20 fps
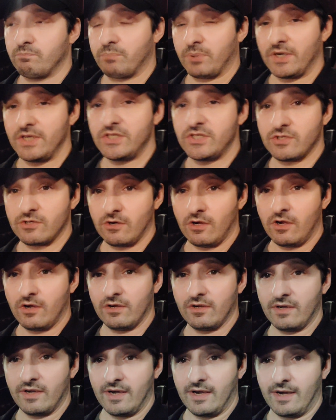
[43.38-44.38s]
pretty
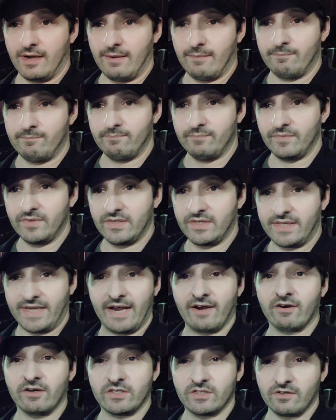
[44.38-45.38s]
strong
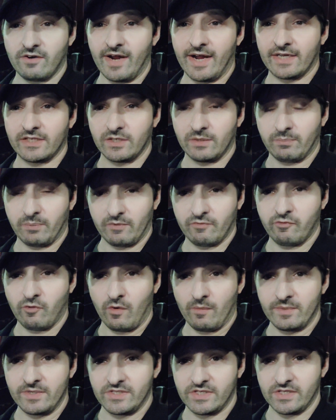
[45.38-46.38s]
character actor
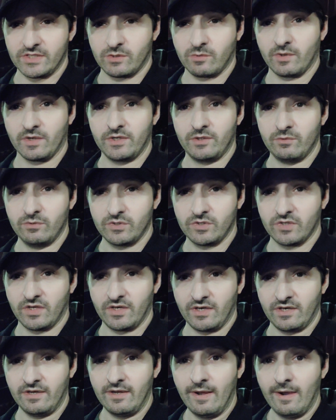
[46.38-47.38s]
performances who are
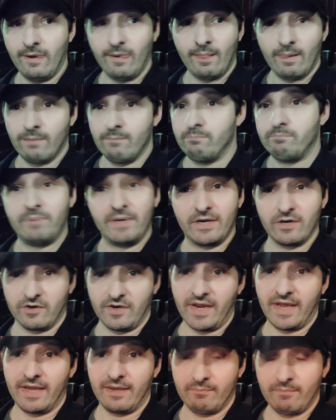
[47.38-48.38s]
usually bigger
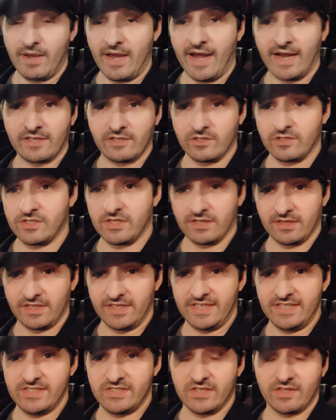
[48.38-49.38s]
name actors and
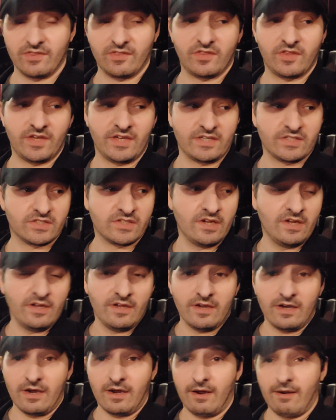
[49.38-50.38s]
leads in things.
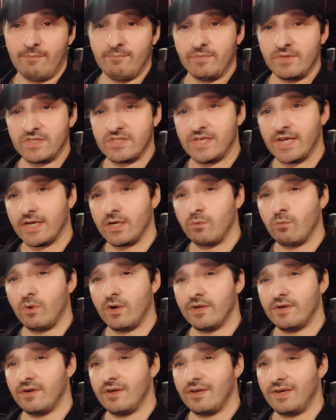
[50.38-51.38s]
The second
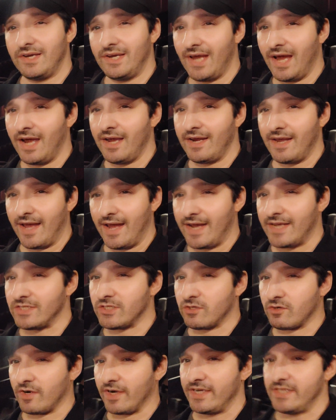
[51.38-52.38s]
one, not
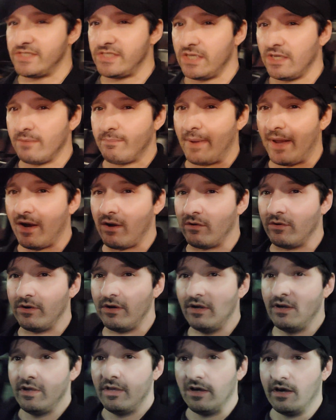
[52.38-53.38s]
as crazy about.
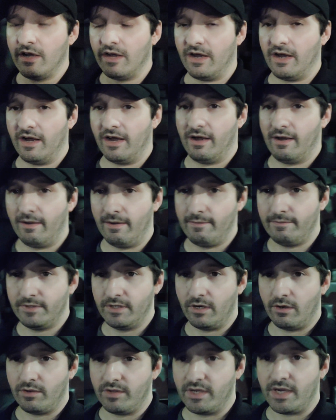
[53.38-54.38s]

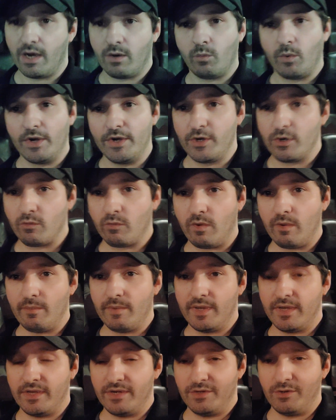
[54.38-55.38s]
You got Wonder
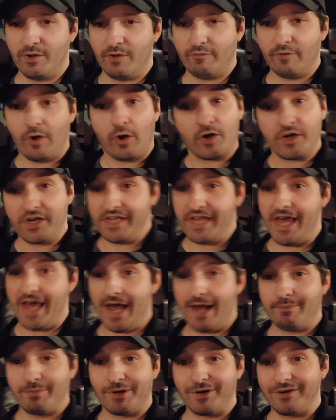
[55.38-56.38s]
Woman, you have Armie
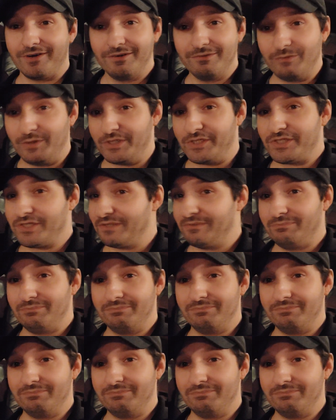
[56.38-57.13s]
Hammer, which